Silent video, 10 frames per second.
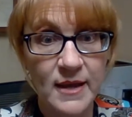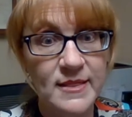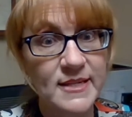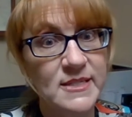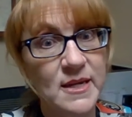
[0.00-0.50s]

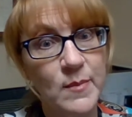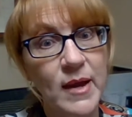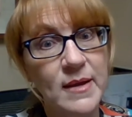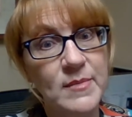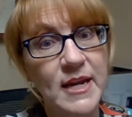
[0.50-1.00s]
This time I
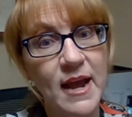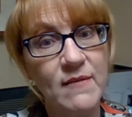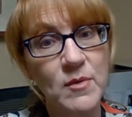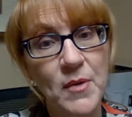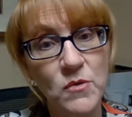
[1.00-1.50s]
am going to
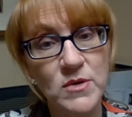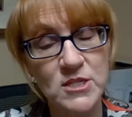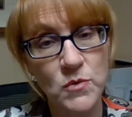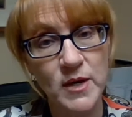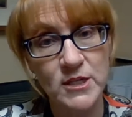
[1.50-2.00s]
have a
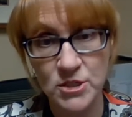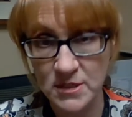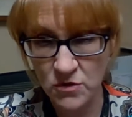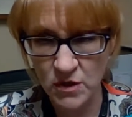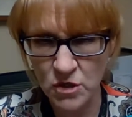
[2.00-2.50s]
bonus question
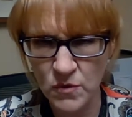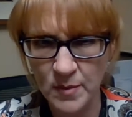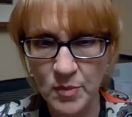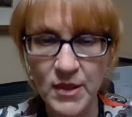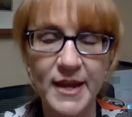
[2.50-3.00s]
so that you
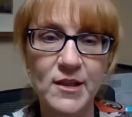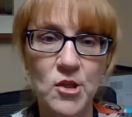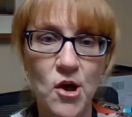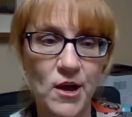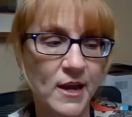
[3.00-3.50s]
can play
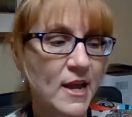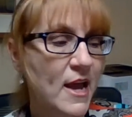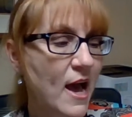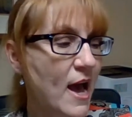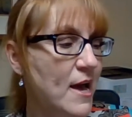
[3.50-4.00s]
along.
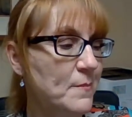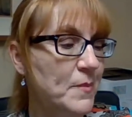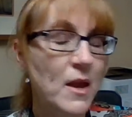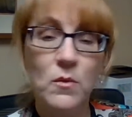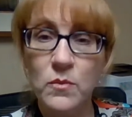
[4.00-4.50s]

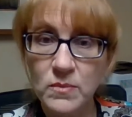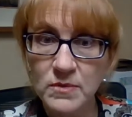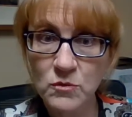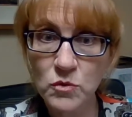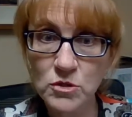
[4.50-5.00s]

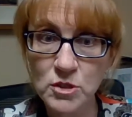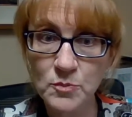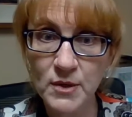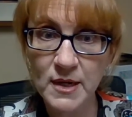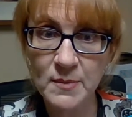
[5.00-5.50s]
The rules
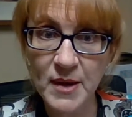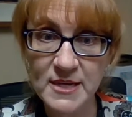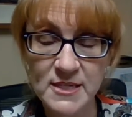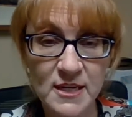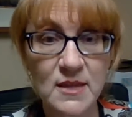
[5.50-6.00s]
are pretty
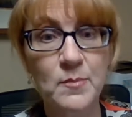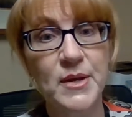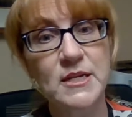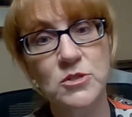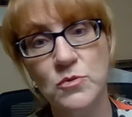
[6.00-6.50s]
basic. The
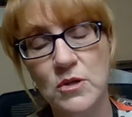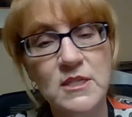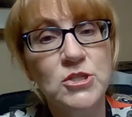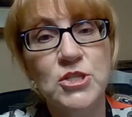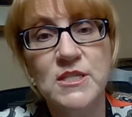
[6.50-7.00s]
biggest rule
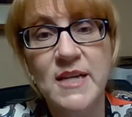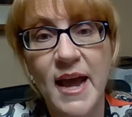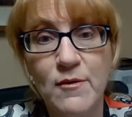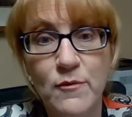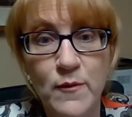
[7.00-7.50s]
is just to
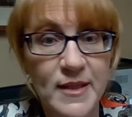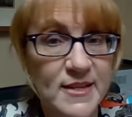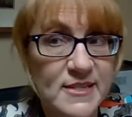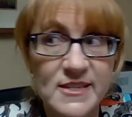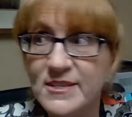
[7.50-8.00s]
have fun.
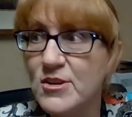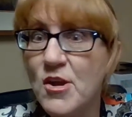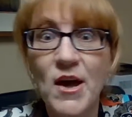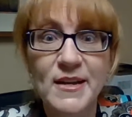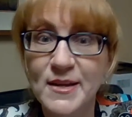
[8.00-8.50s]
This is
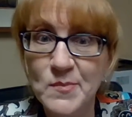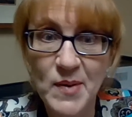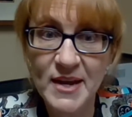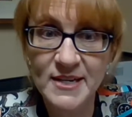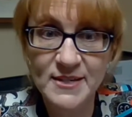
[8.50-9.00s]

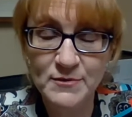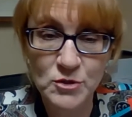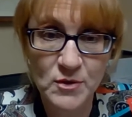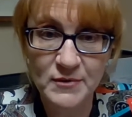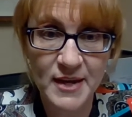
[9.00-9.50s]
non-competitive
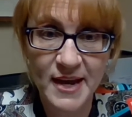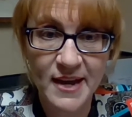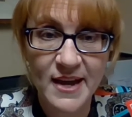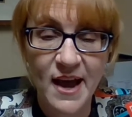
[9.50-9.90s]
trivia.